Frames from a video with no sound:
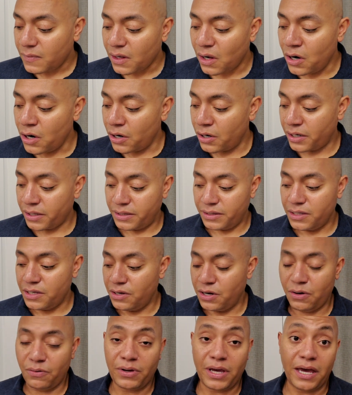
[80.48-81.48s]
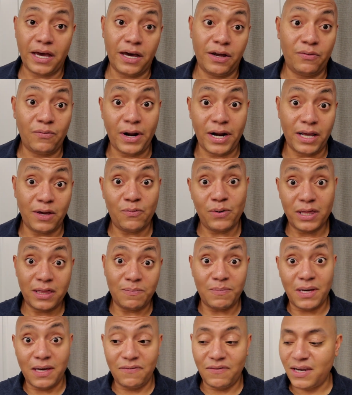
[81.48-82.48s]
or, you know, Get Unready with
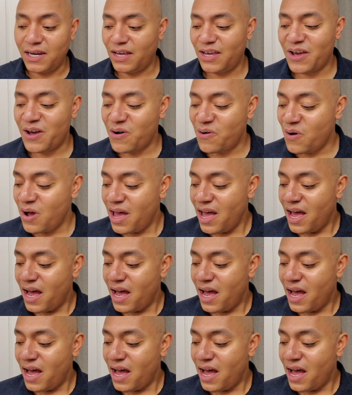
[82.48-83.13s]
me video,